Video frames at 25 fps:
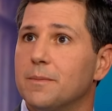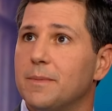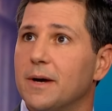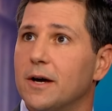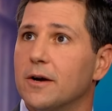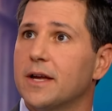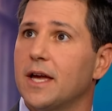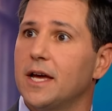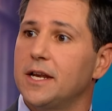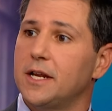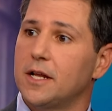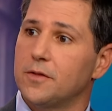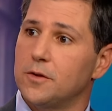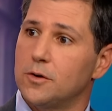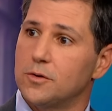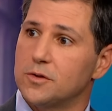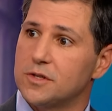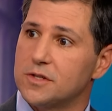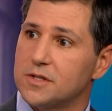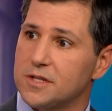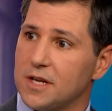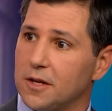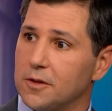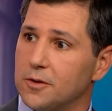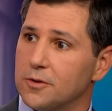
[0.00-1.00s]
about getting those
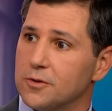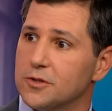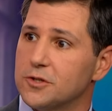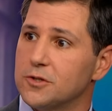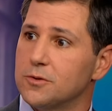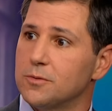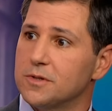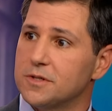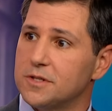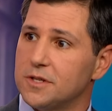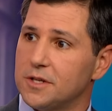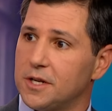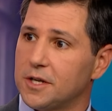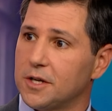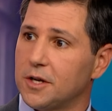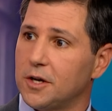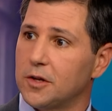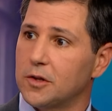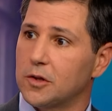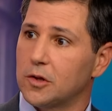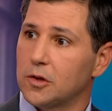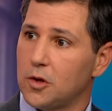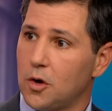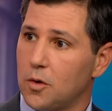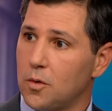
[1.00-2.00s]
sellers who are sitting
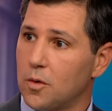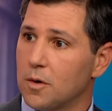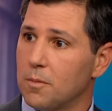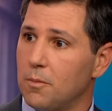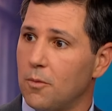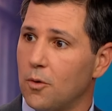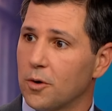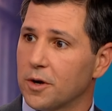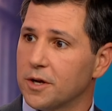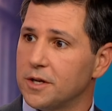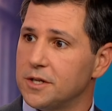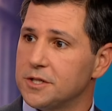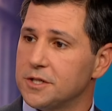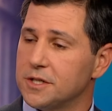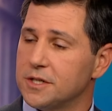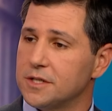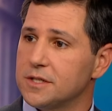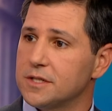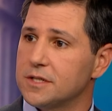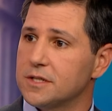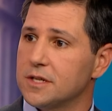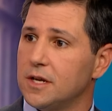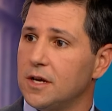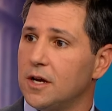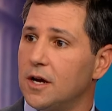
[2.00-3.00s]
on lower
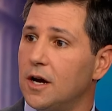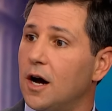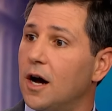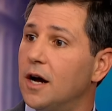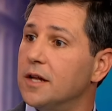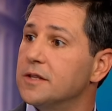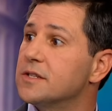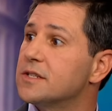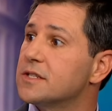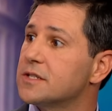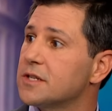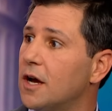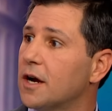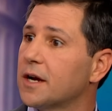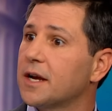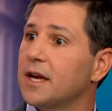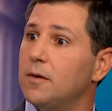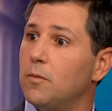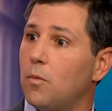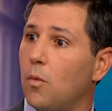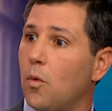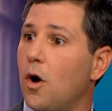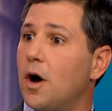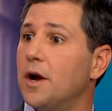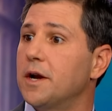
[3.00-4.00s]
mortgages unstuck
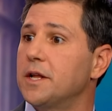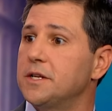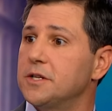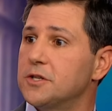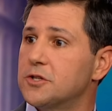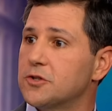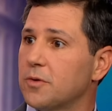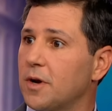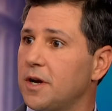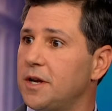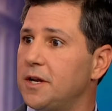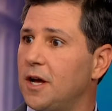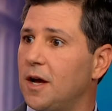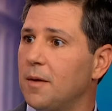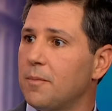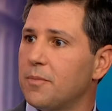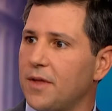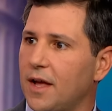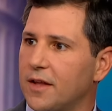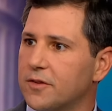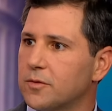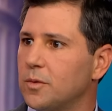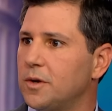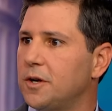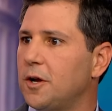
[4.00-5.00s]
and wanting to trade up.
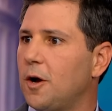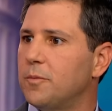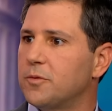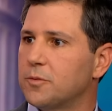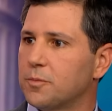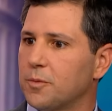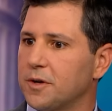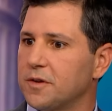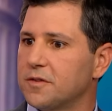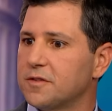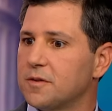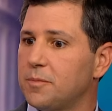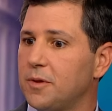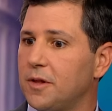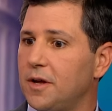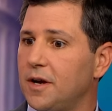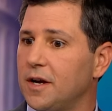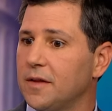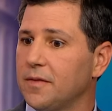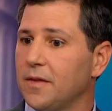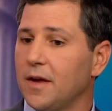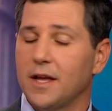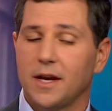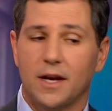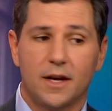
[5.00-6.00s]
That's what helps bring
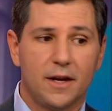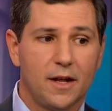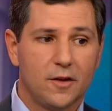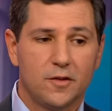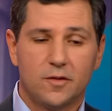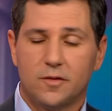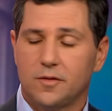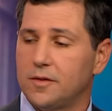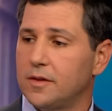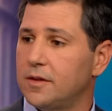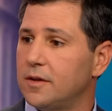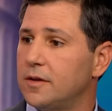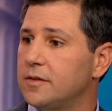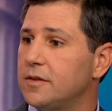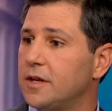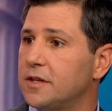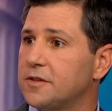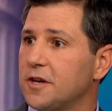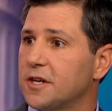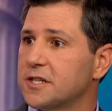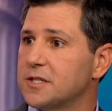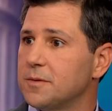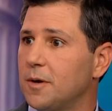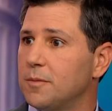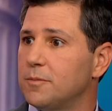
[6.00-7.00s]
supply online. And as they
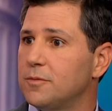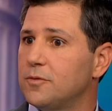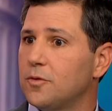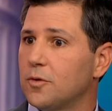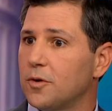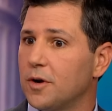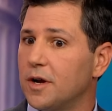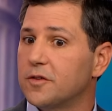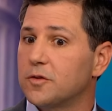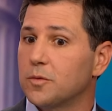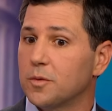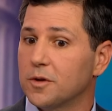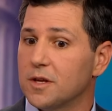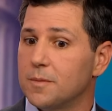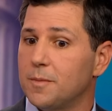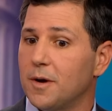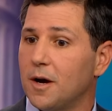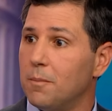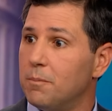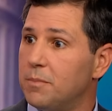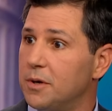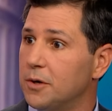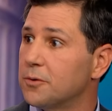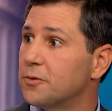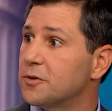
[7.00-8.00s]
talked about before, it's really
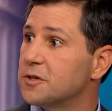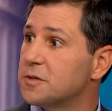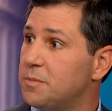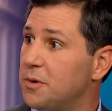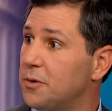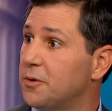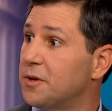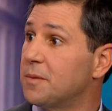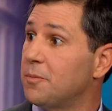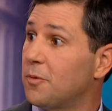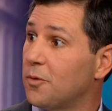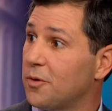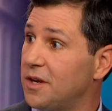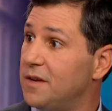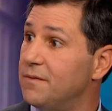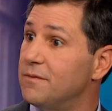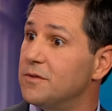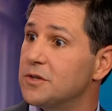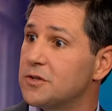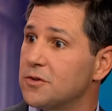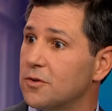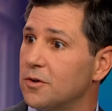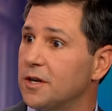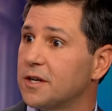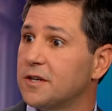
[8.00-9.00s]
about builders building more
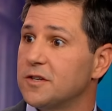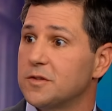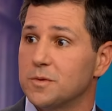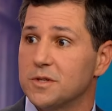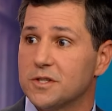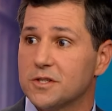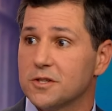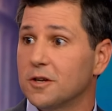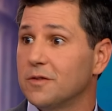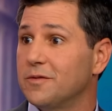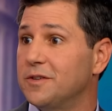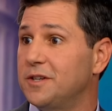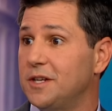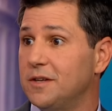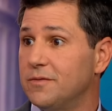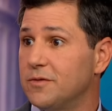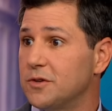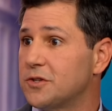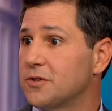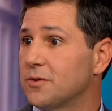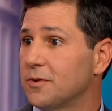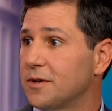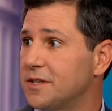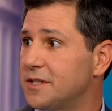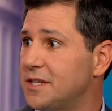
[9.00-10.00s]
inventory because we still have an
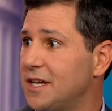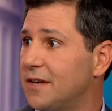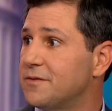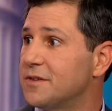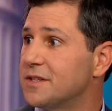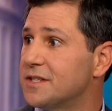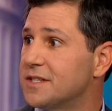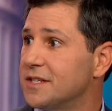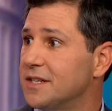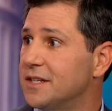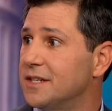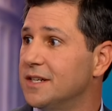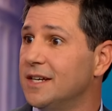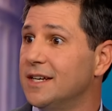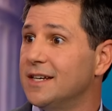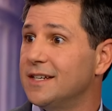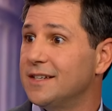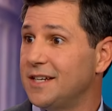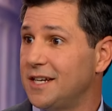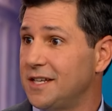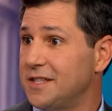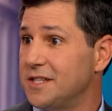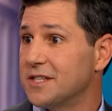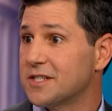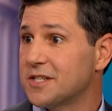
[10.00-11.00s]
inventory deficit
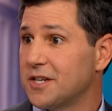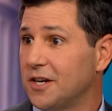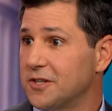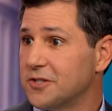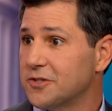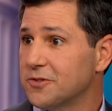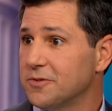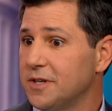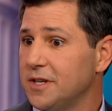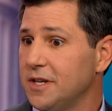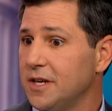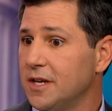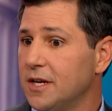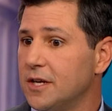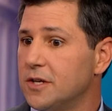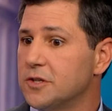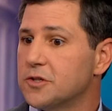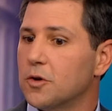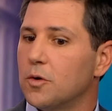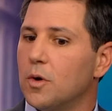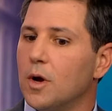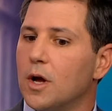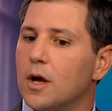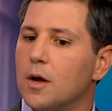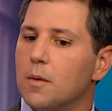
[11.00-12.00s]
yeah. in this country.
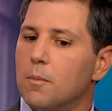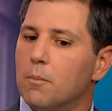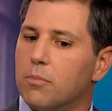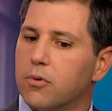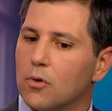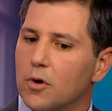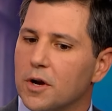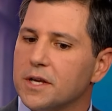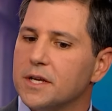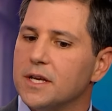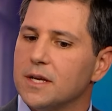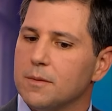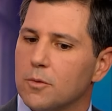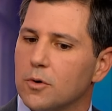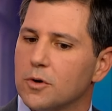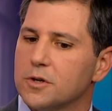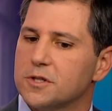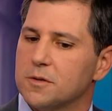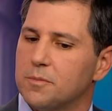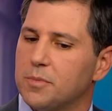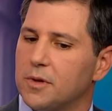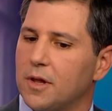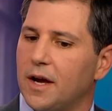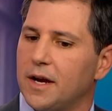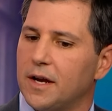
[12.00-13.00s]
So bringing more
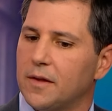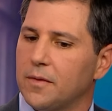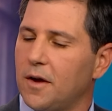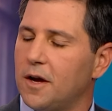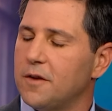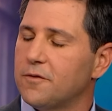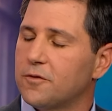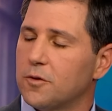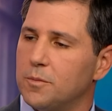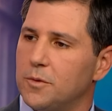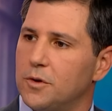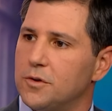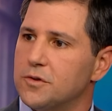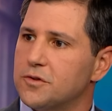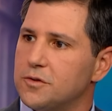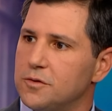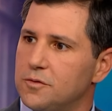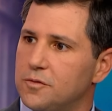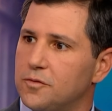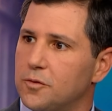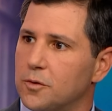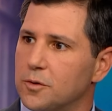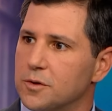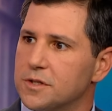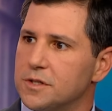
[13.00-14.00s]
supply online from those
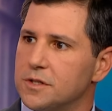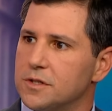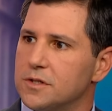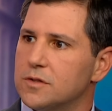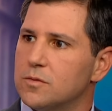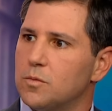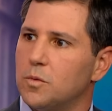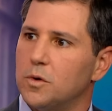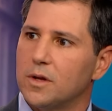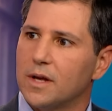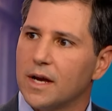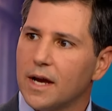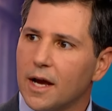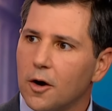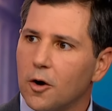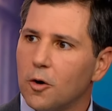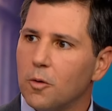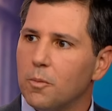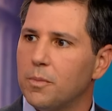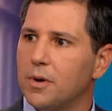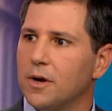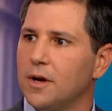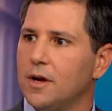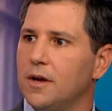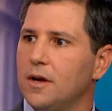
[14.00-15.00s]
two forces will
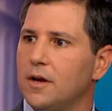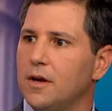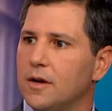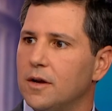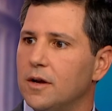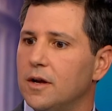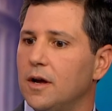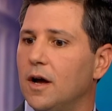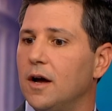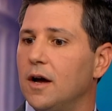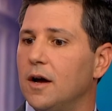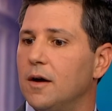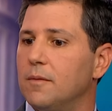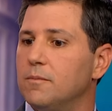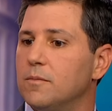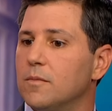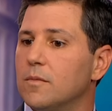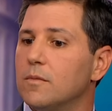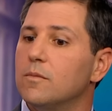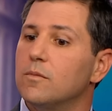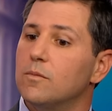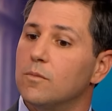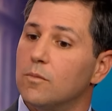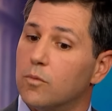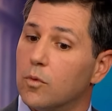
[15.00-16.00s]
help uh,
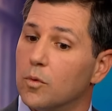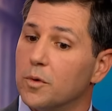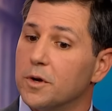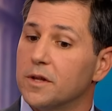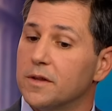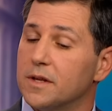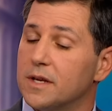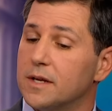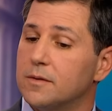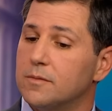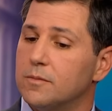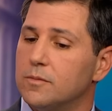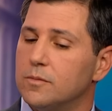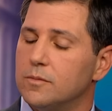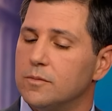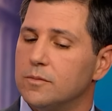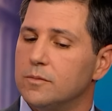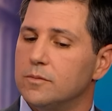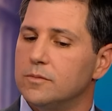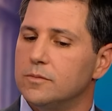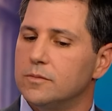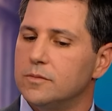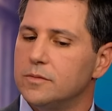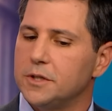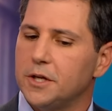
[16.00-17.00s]
really
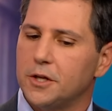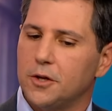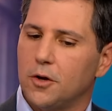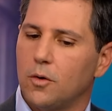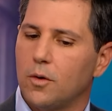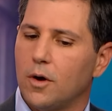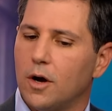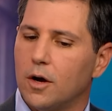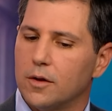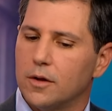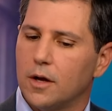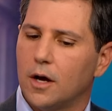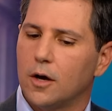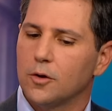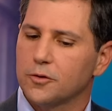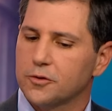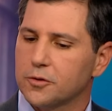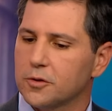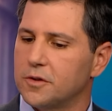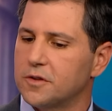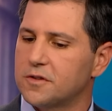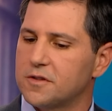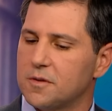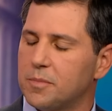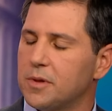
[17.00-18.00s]
you know, uh,
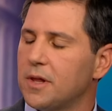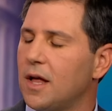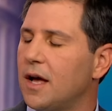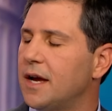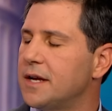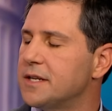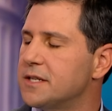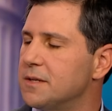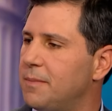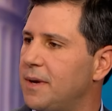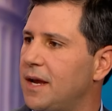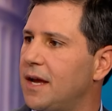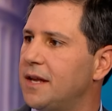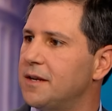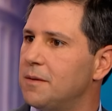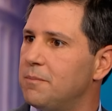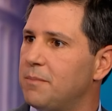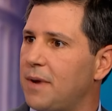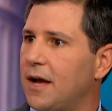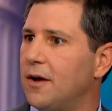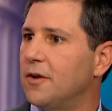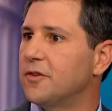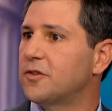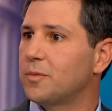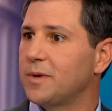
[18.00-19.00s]
alter the supply demand
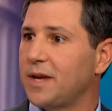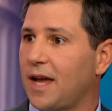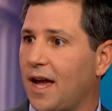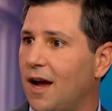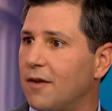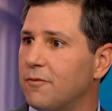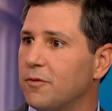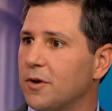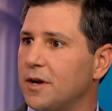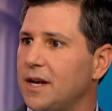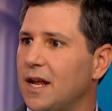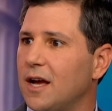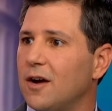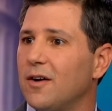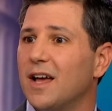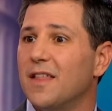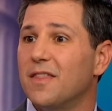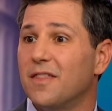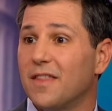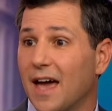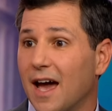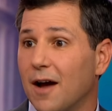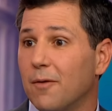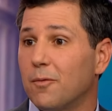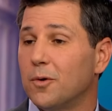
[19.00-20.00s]
imbalance we have right now,
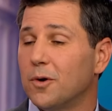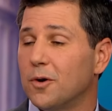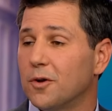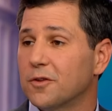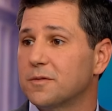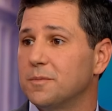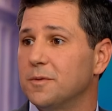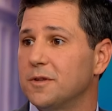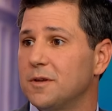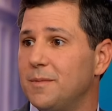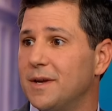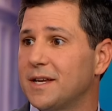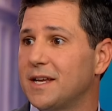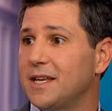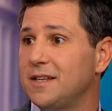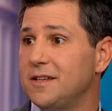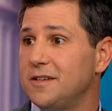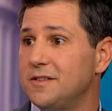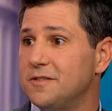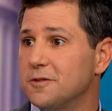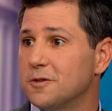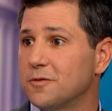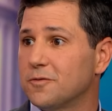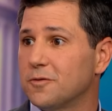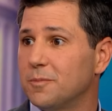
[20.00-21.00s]
and that will ultimately make it
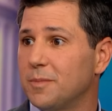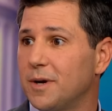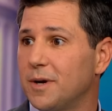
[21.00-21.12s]
easier for